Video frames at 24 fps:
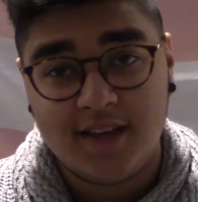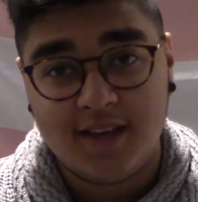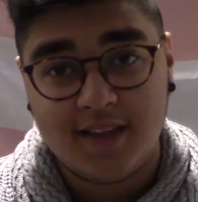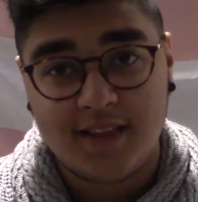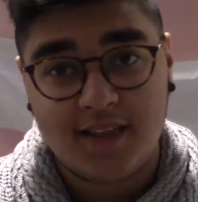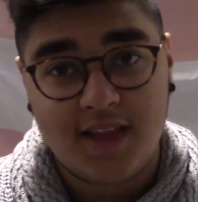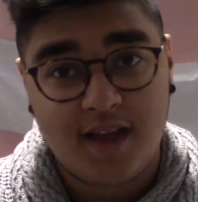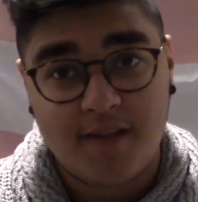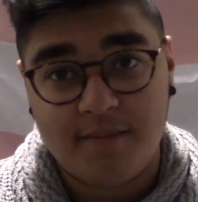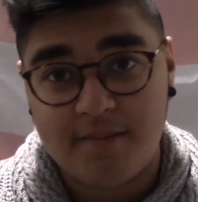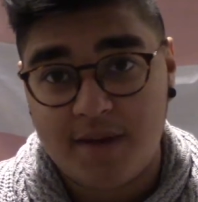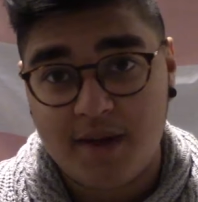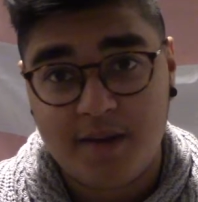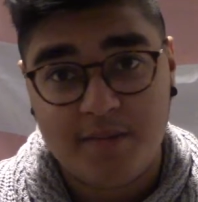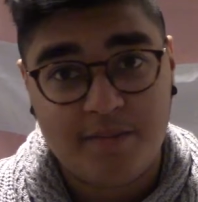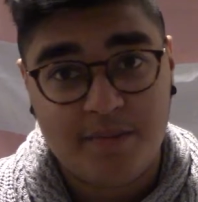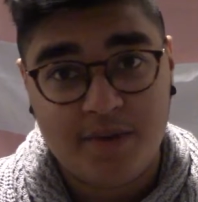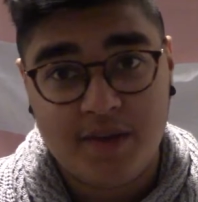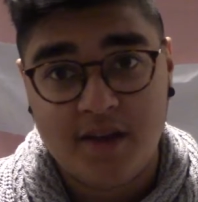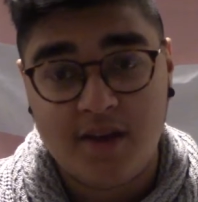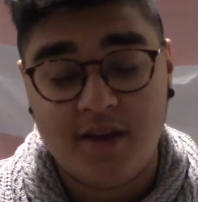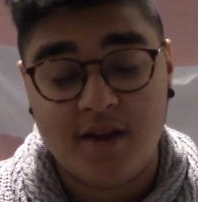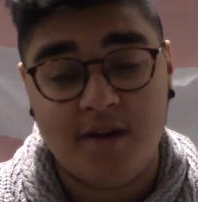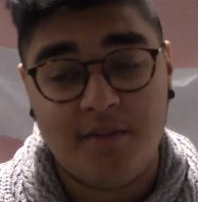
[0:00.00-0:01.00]
That might
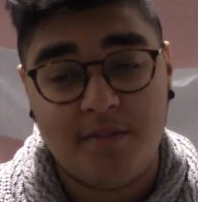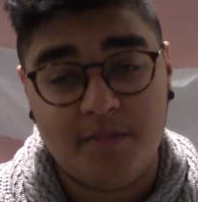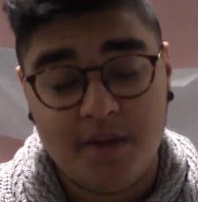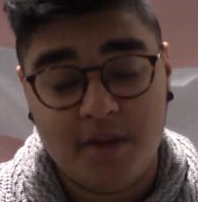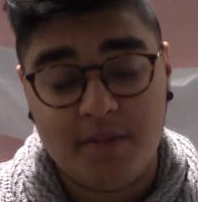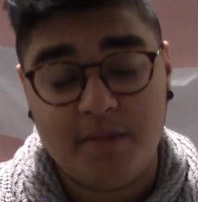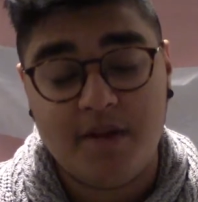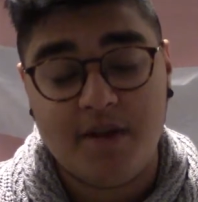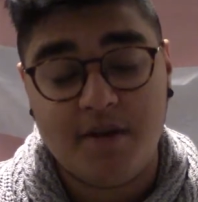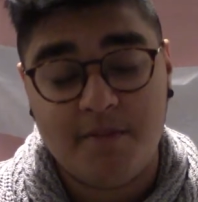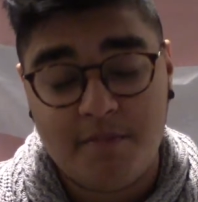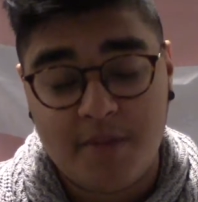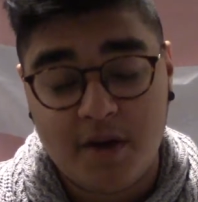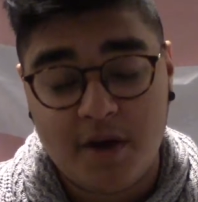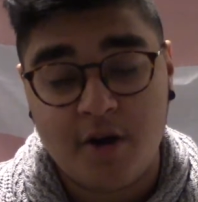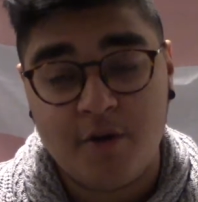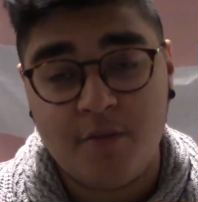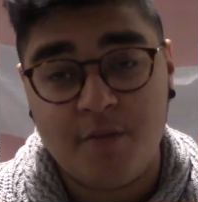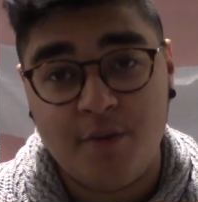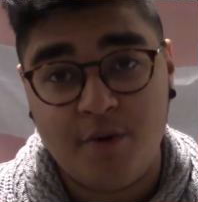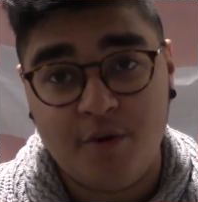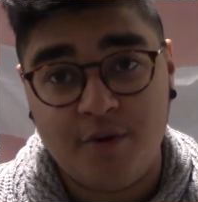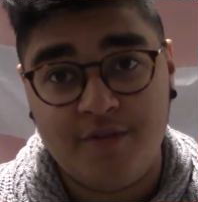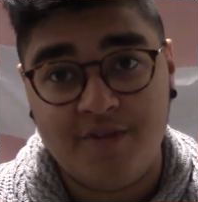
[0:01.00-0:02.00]
be maybe a better
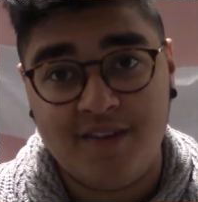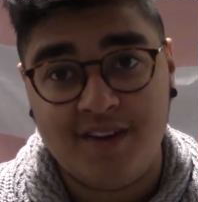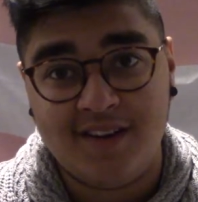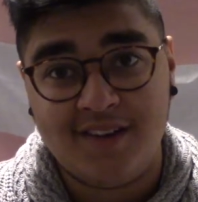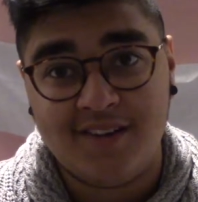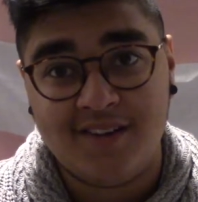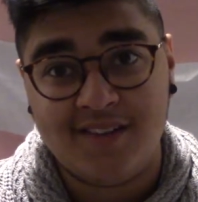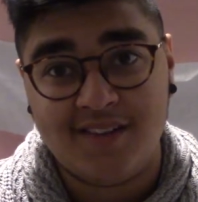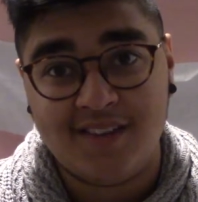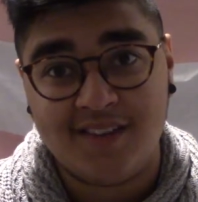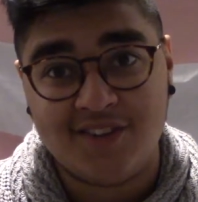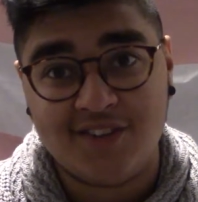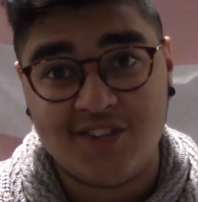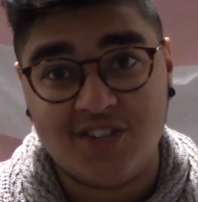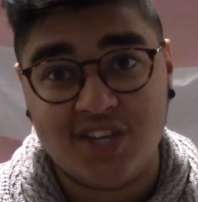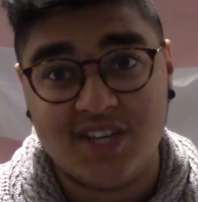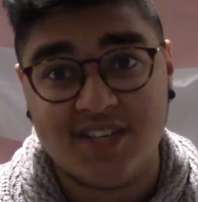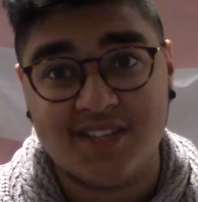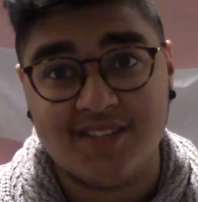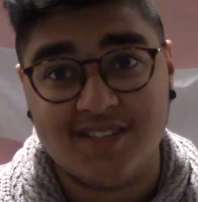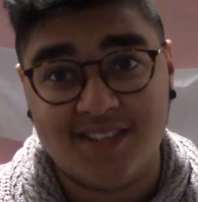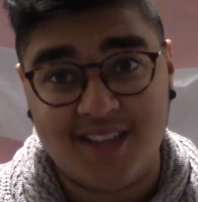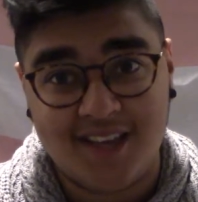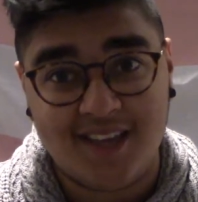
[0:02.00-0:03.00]
motivator than
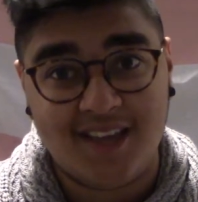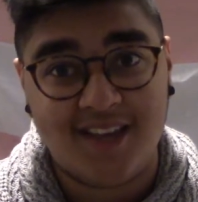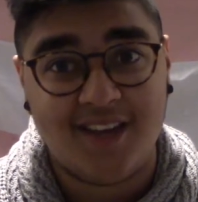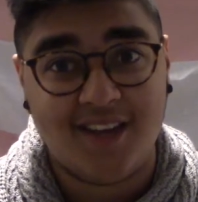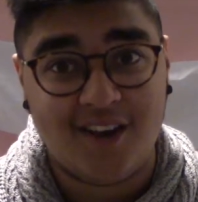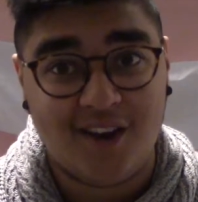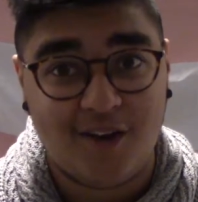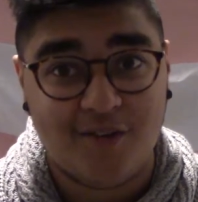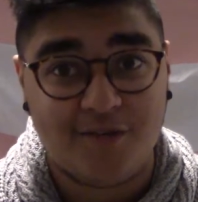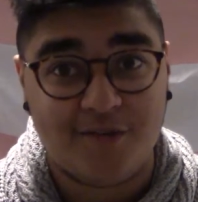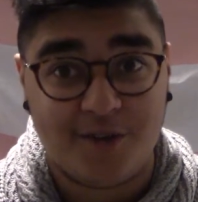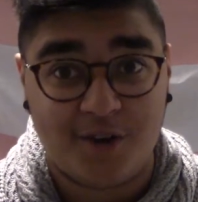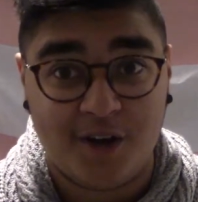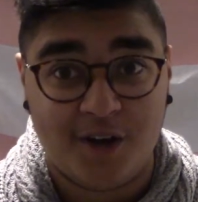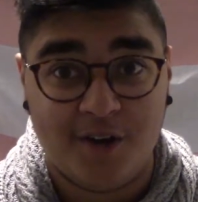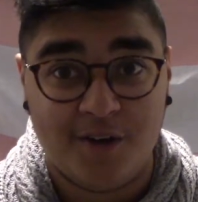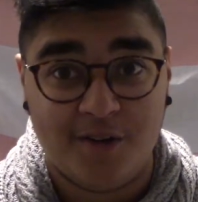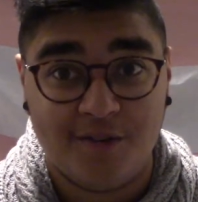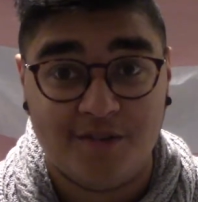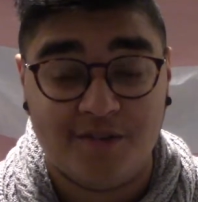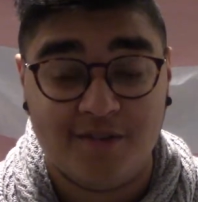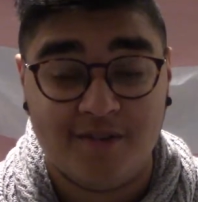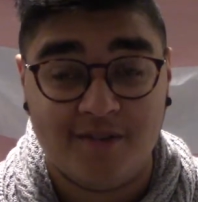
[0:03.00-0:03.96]
just taking care of your health.